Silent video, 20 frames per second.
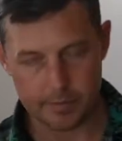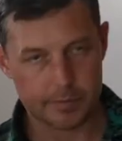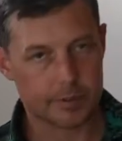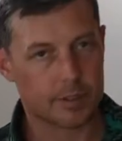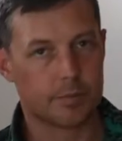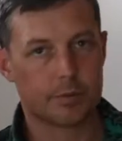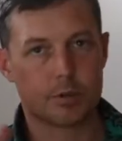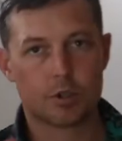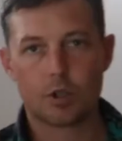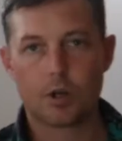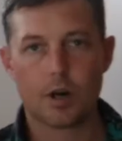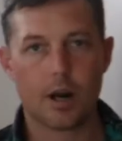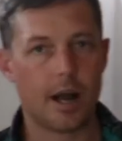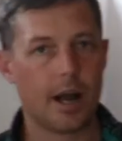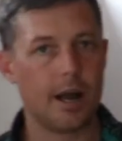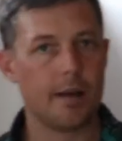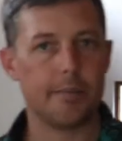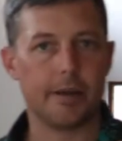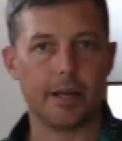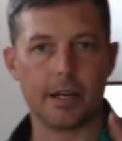
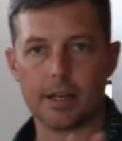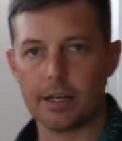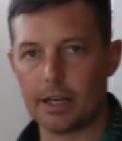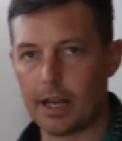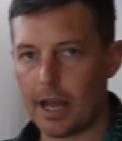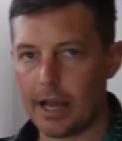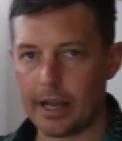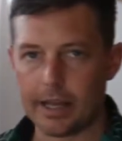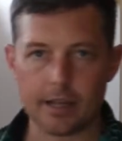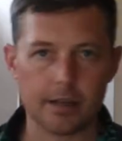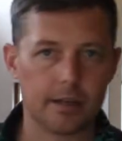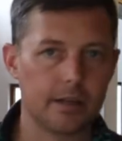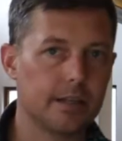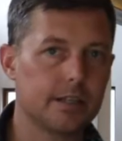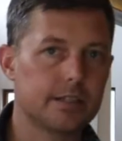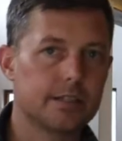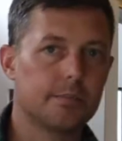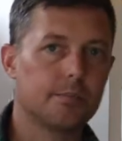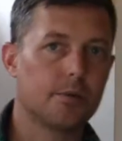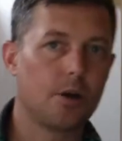Subscribe, hit like,
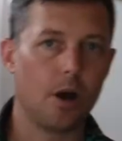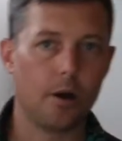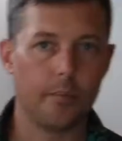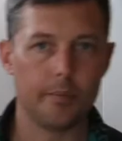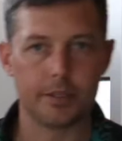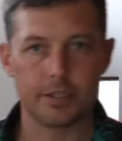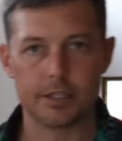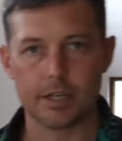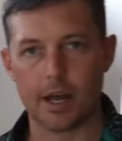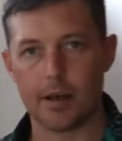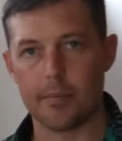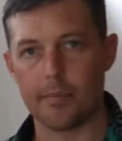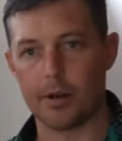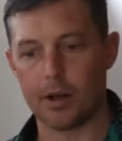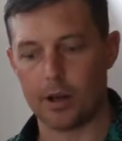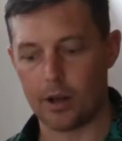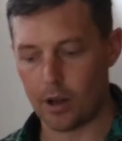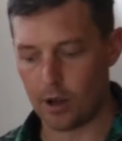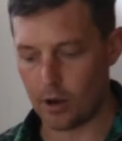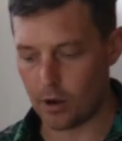hit some comments down
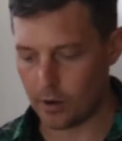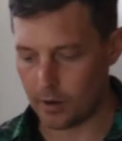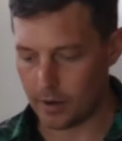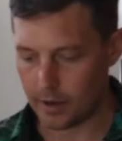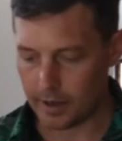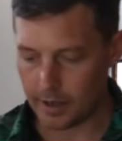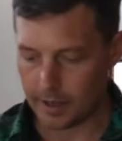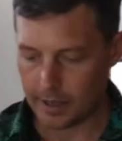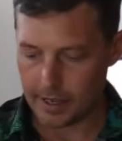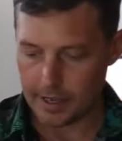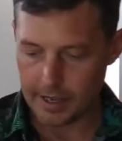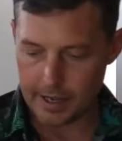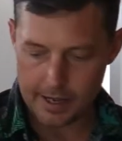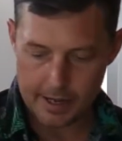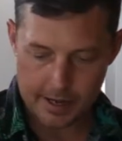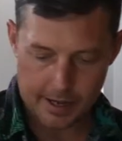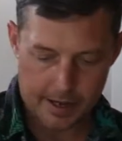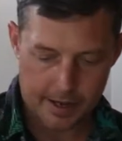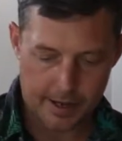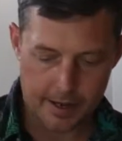below.
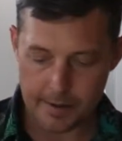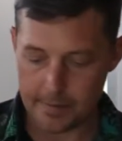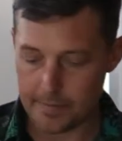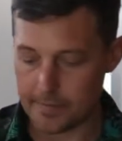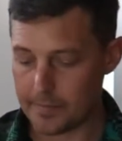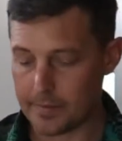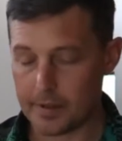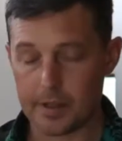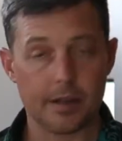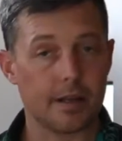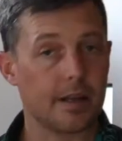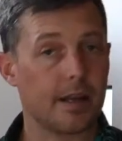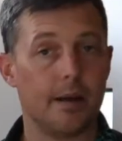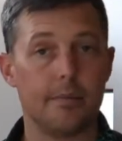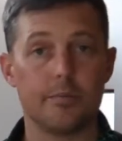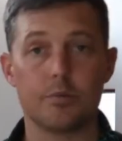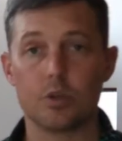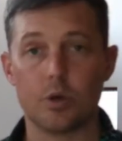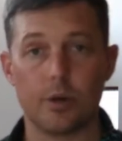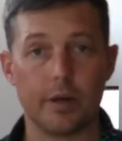
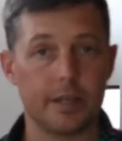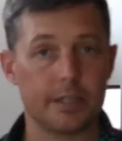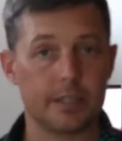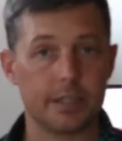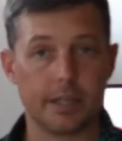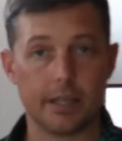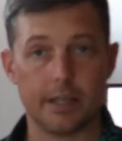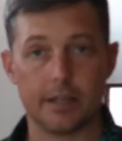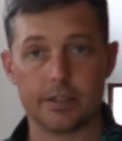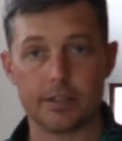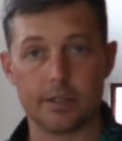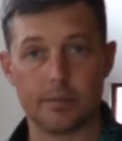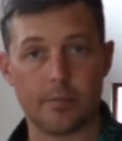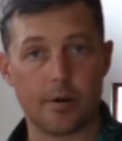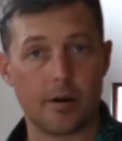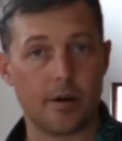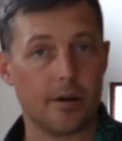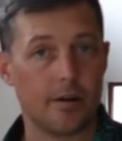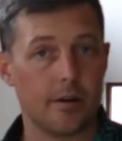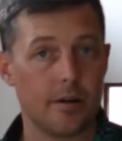Come join us again
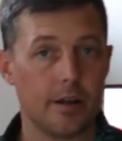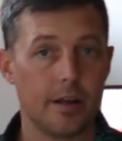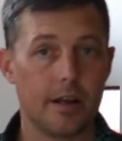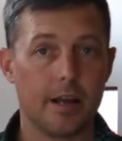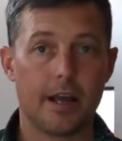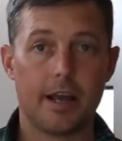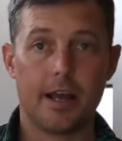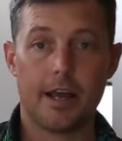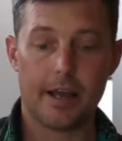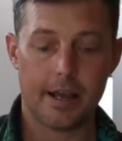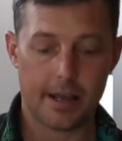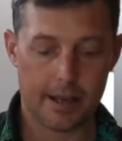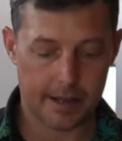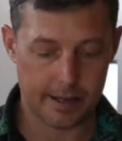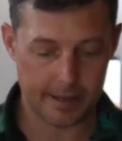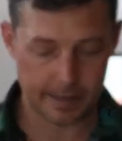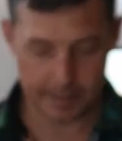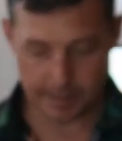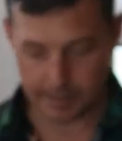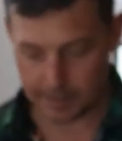tomorrow.
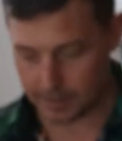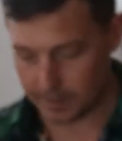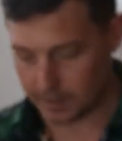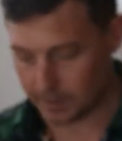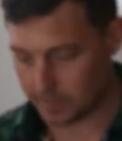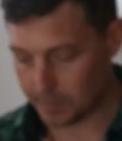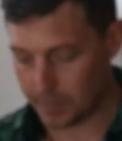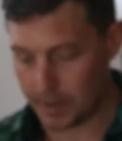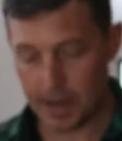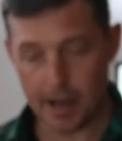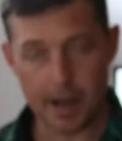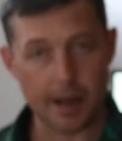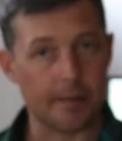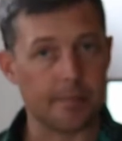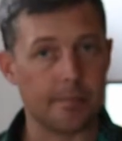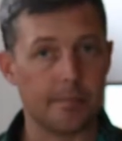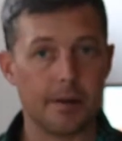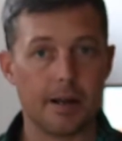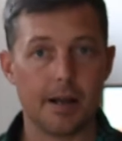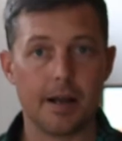And yeah,
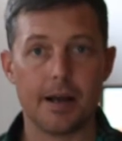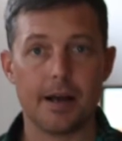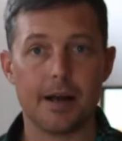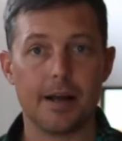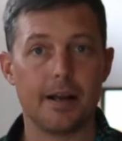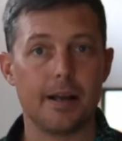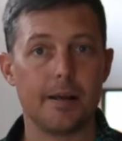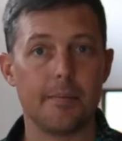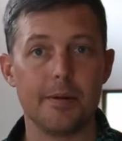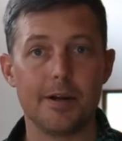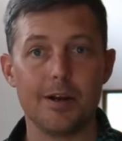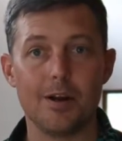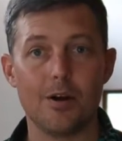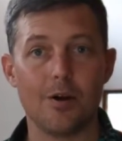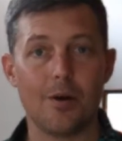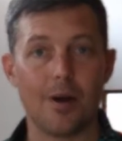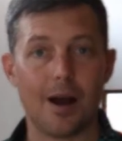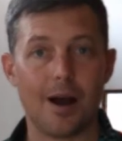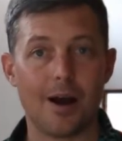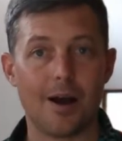let me
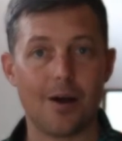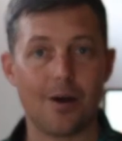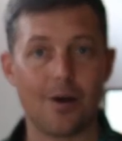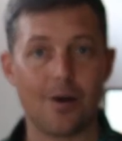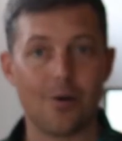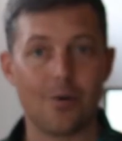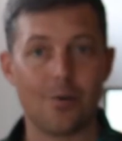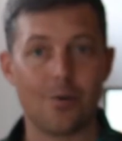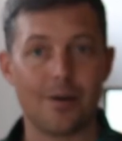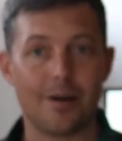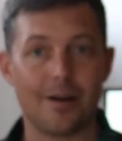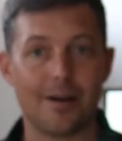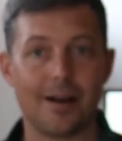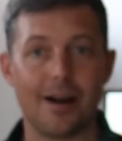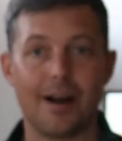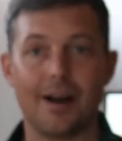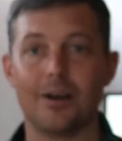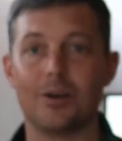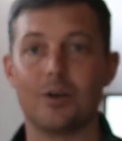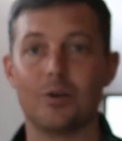know
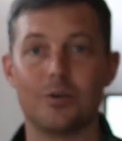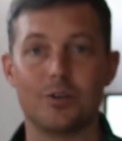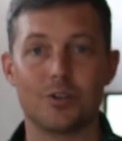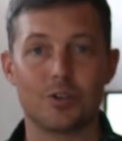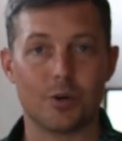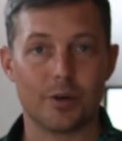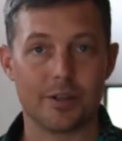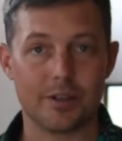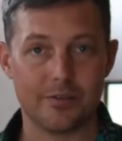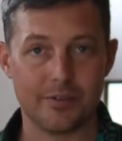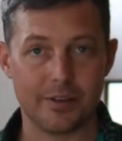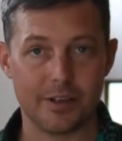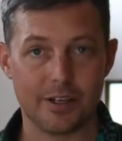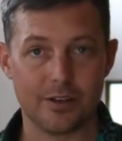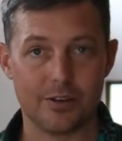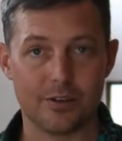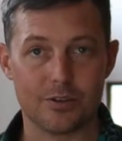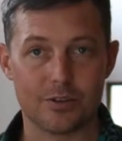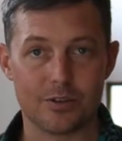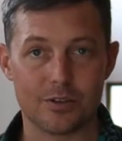how you're enjoying the
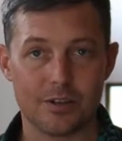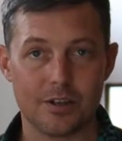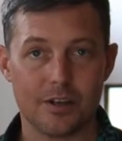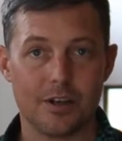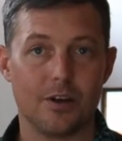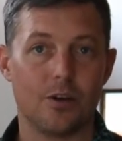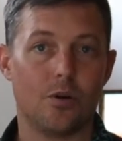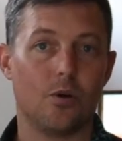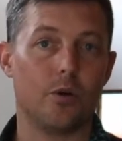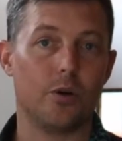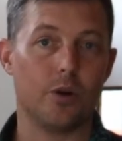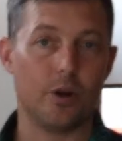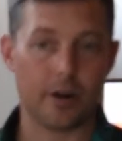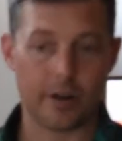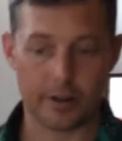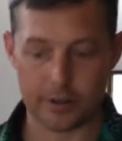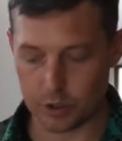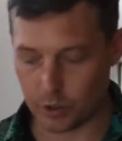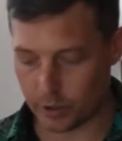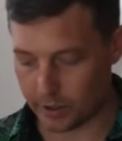videos or not
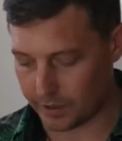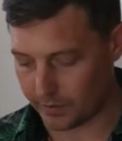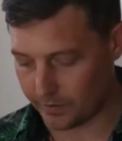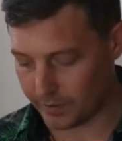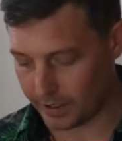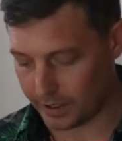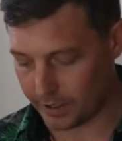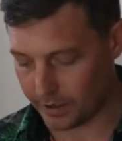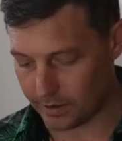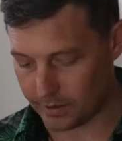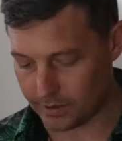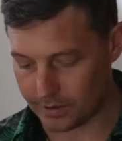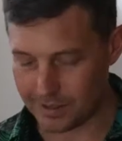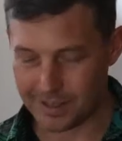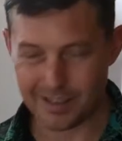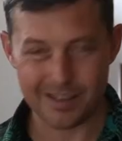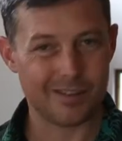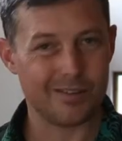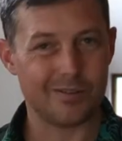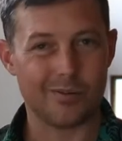enjoying the videos.
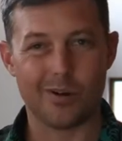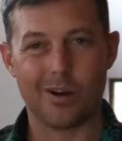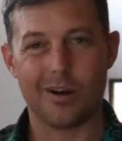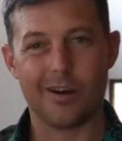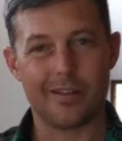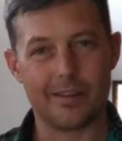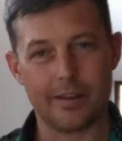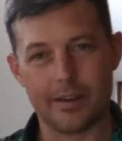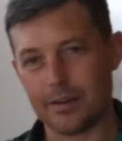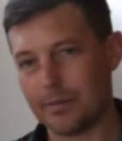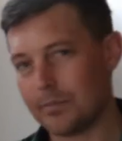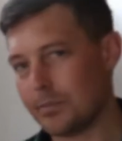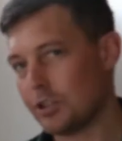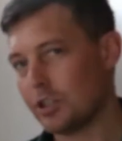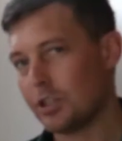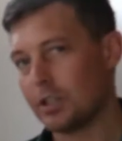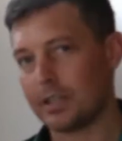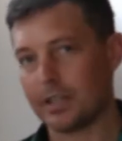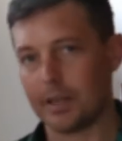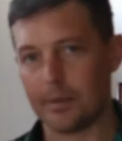Rather,
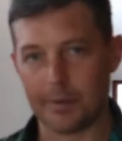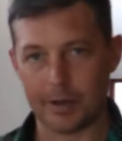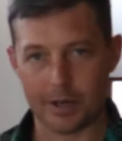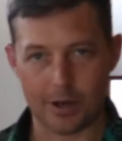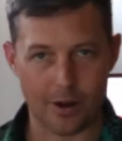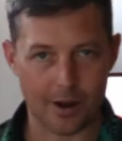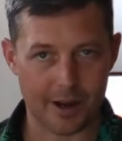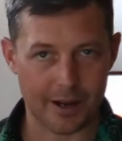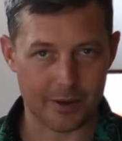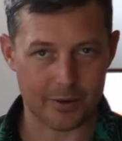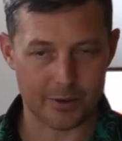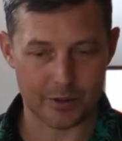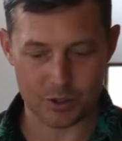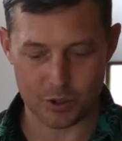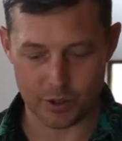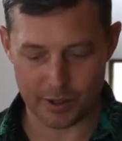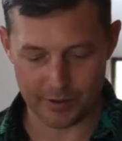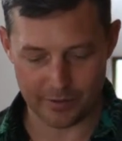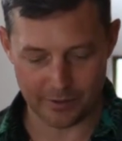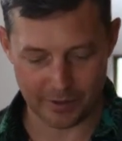just let me know how you're
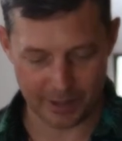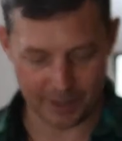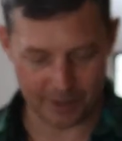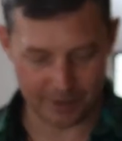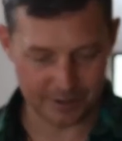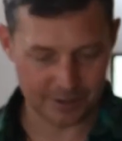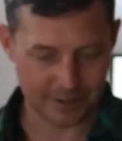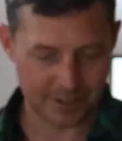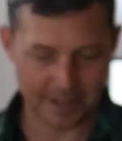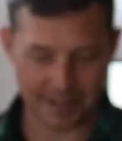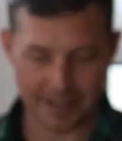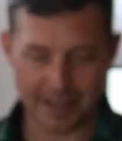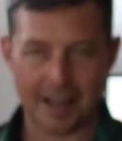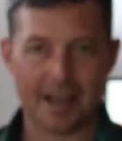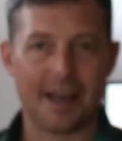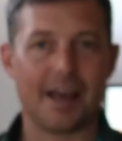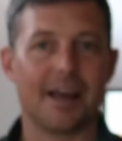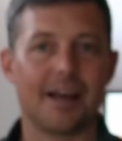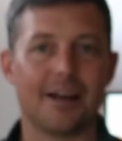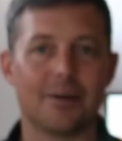enjoying the videos,
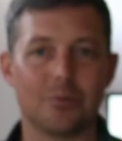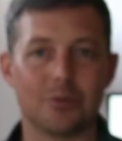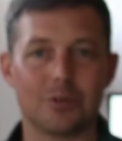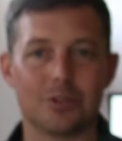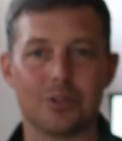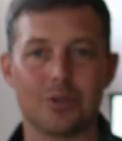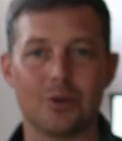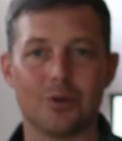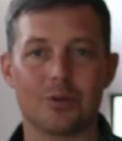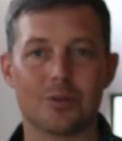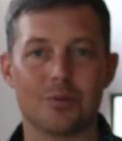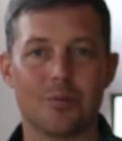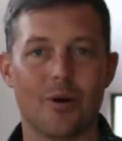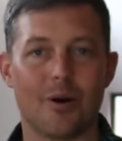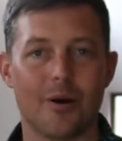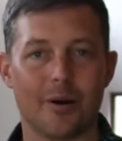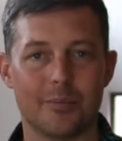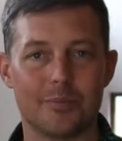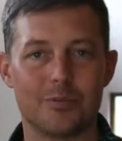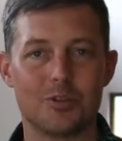and we'll see you all
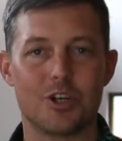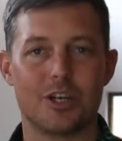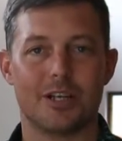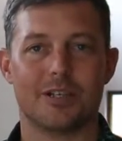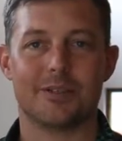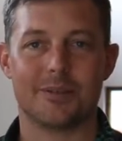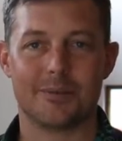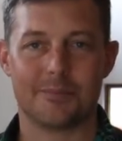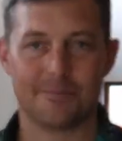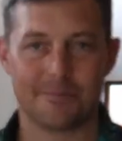tomorrow. Cheers.